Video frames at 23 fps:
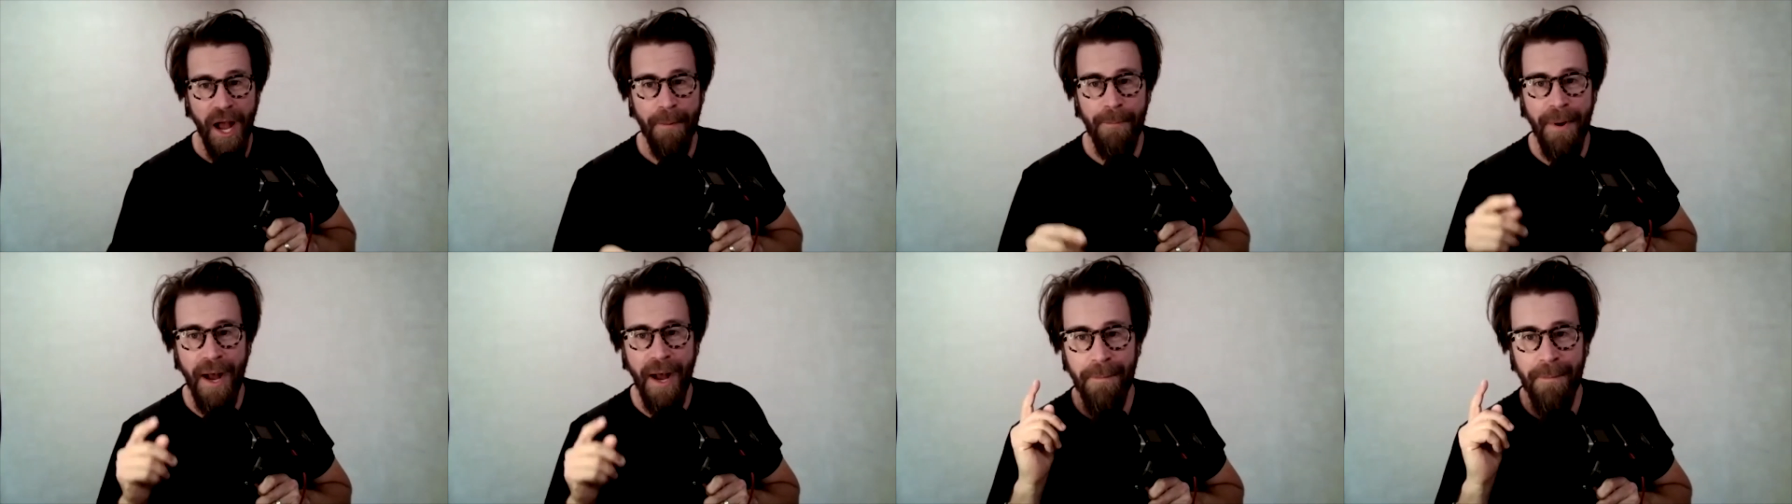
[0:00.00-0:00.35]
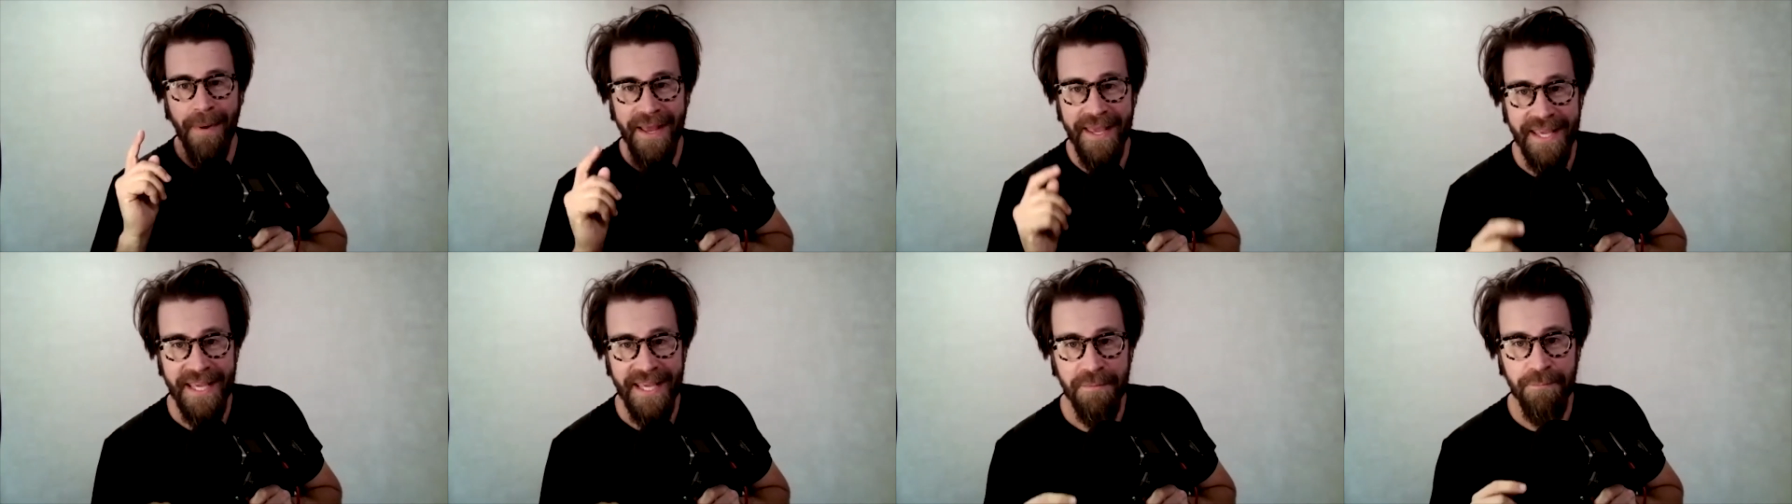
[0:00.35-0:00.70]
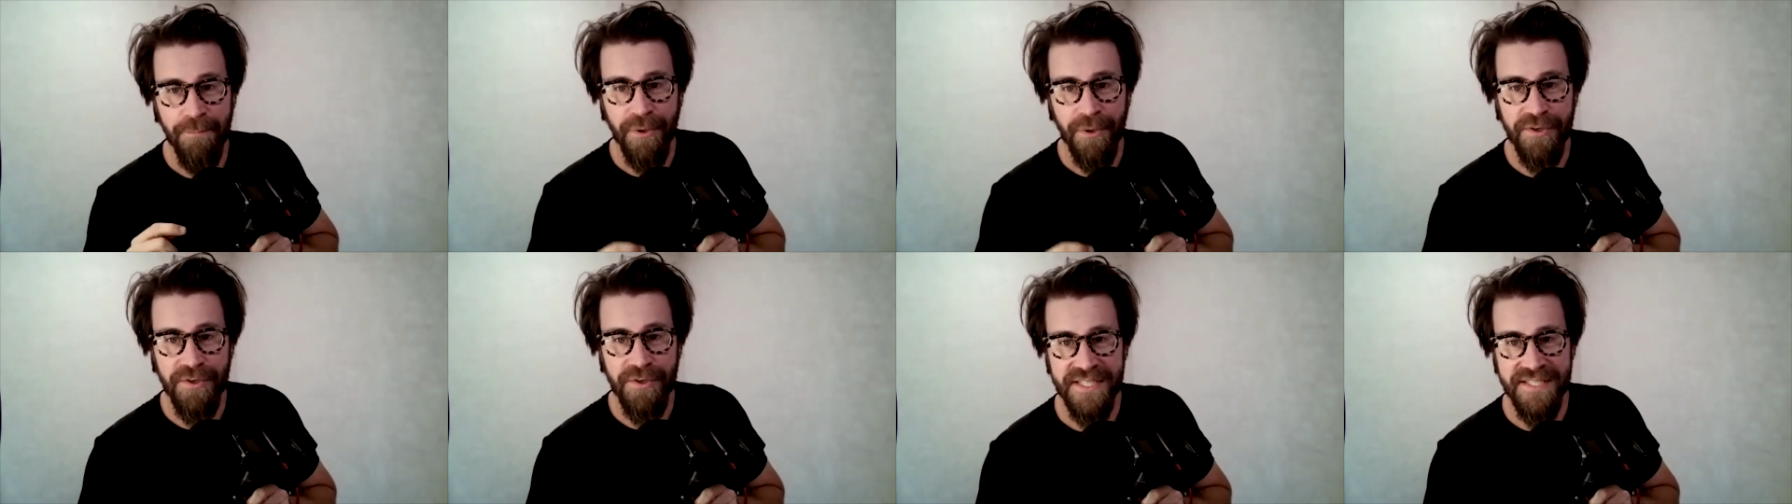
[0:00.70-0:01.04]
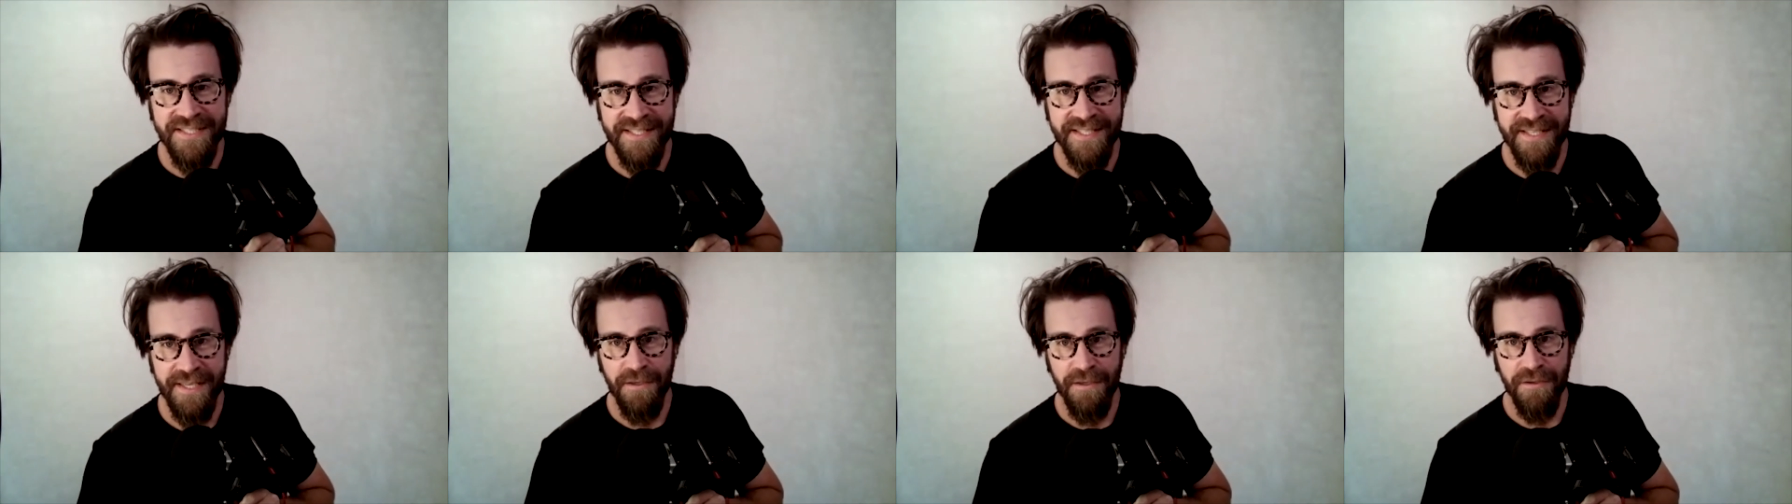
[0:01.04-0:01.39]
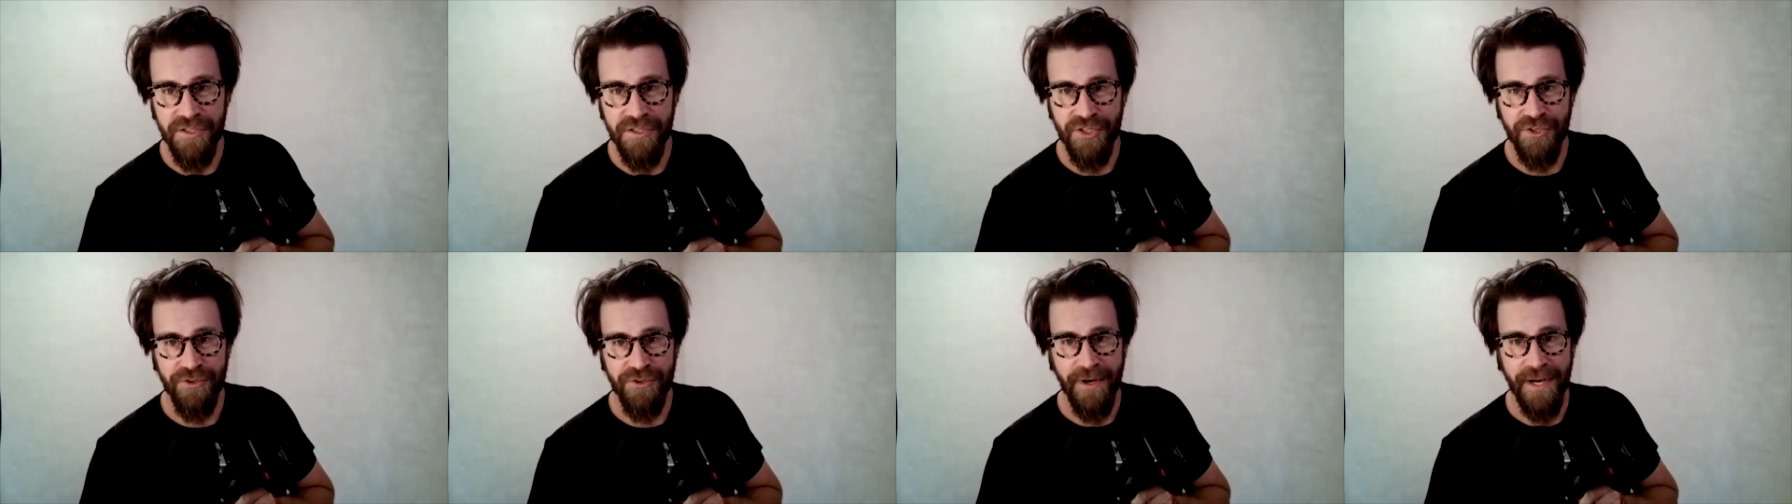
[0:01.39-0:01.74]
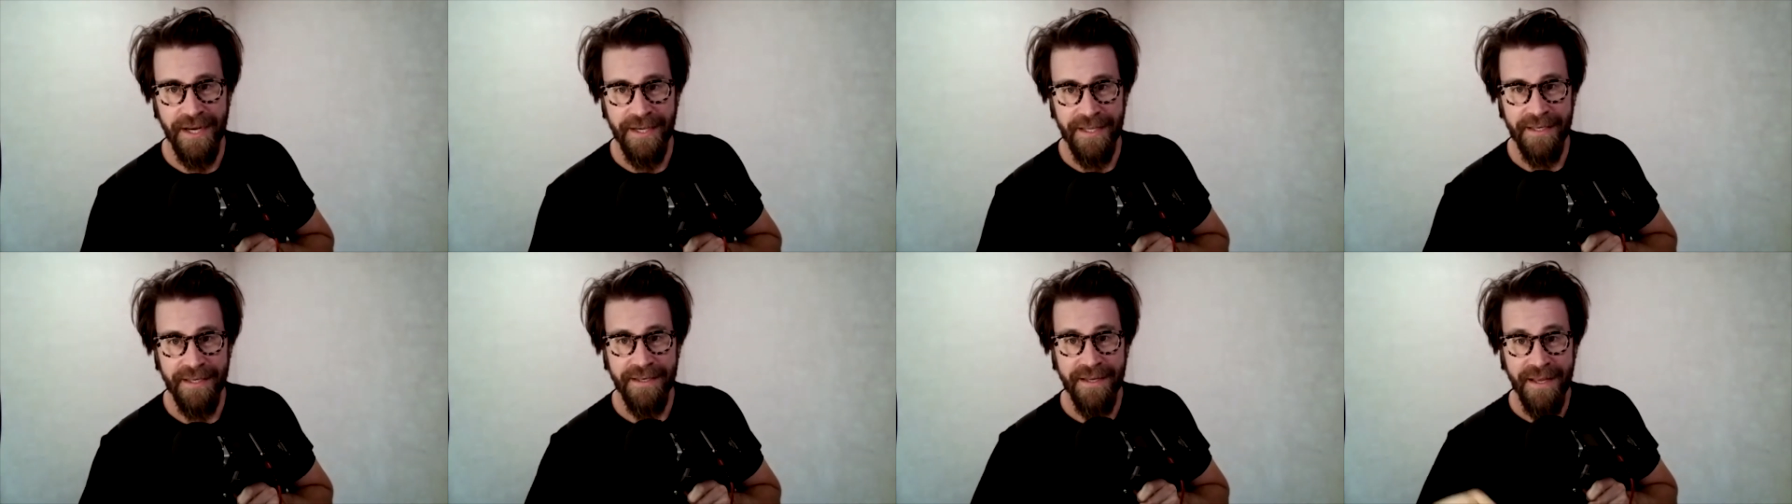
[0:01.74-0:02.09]
about my in-person skills
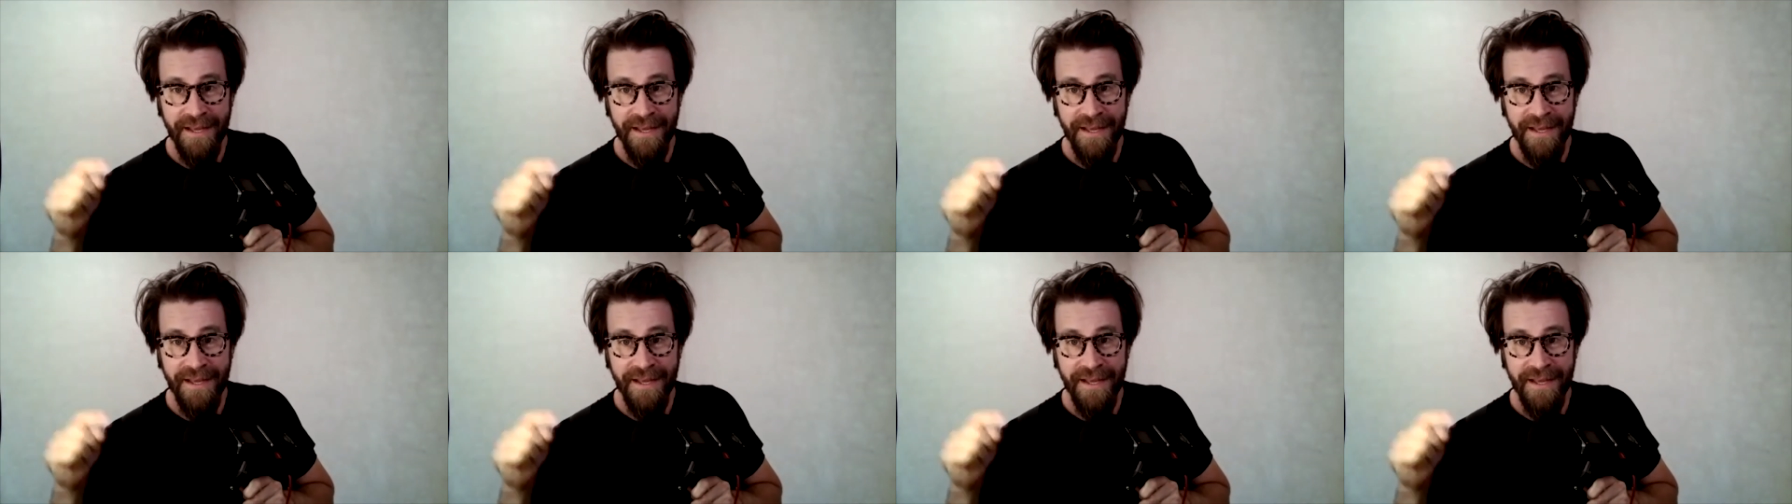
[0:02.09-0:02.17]
training.